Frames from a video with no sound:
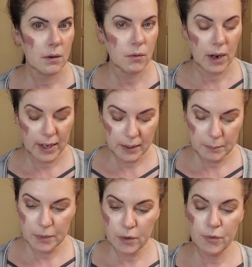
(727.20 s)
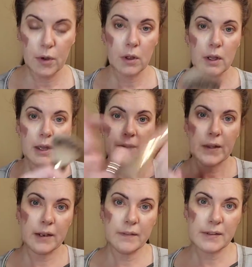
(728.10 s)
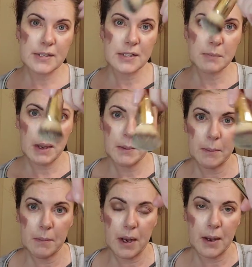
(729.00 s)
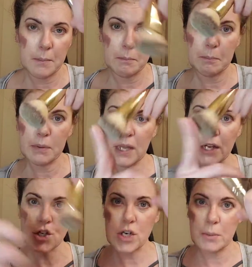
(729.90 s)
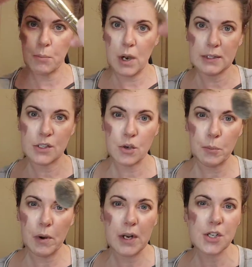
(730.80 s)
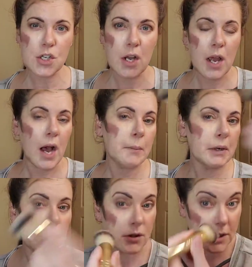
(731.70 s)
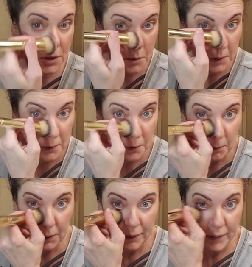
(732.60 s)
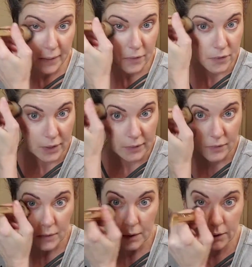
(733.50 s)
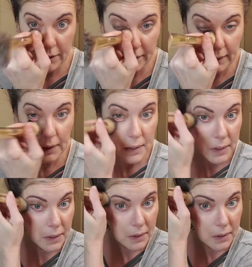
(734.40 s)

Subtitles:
Right? Beautiful. Then this is my blush and bronzer brush. I'm going to use this one to blend the other side so you can see